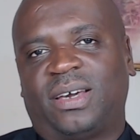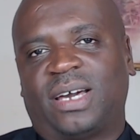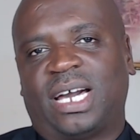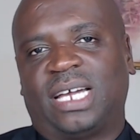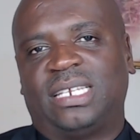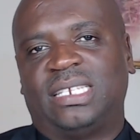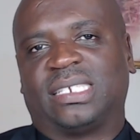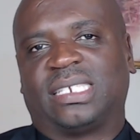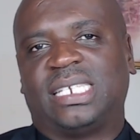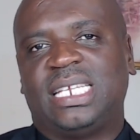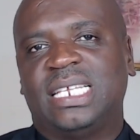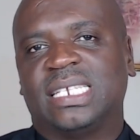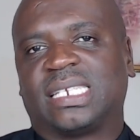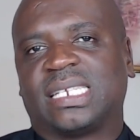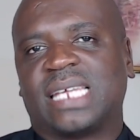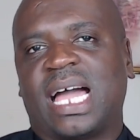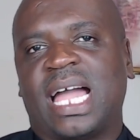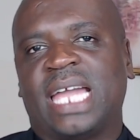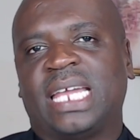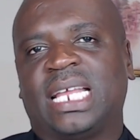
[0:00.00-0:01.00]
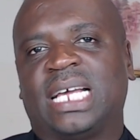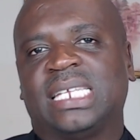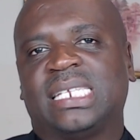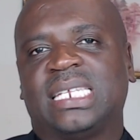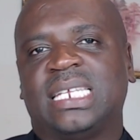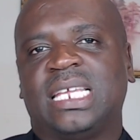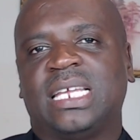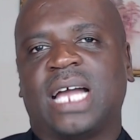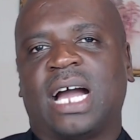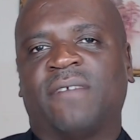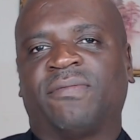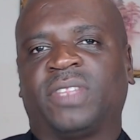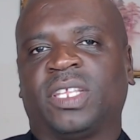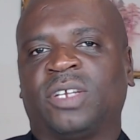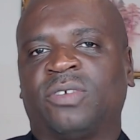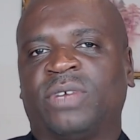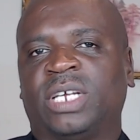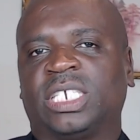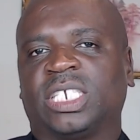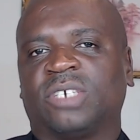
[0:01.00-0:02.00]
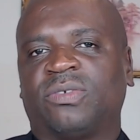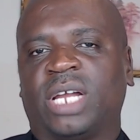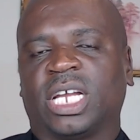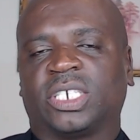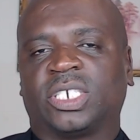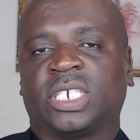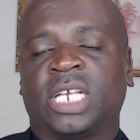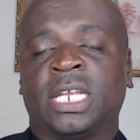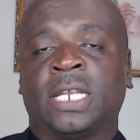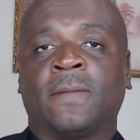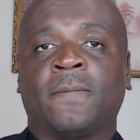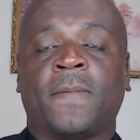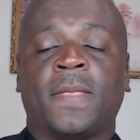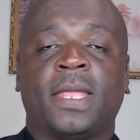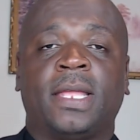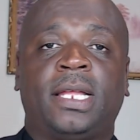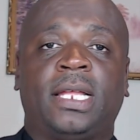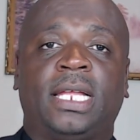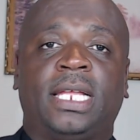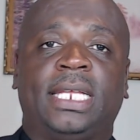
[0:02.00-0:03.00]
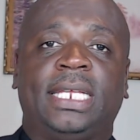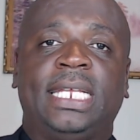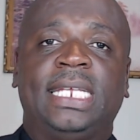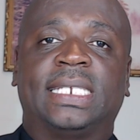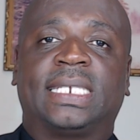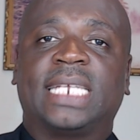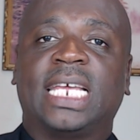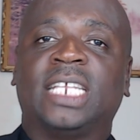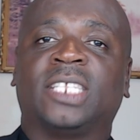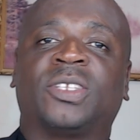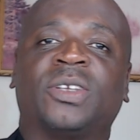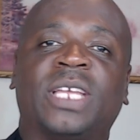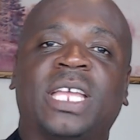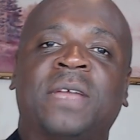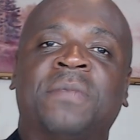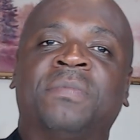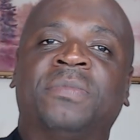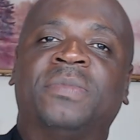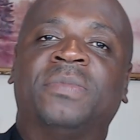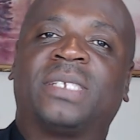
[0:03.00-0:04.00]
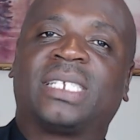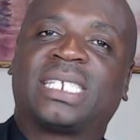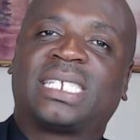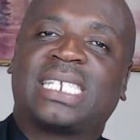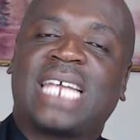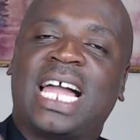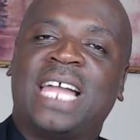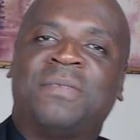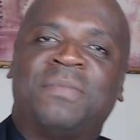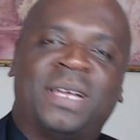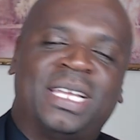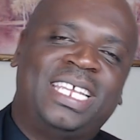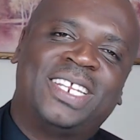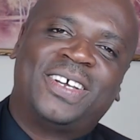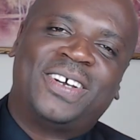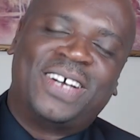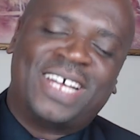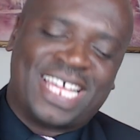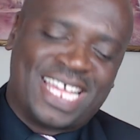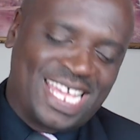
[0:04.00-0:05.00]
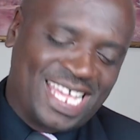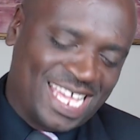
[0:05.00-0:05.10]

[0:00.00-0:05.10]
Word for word: At the seaside, after the resurrection, he said to him, "Simon," you know,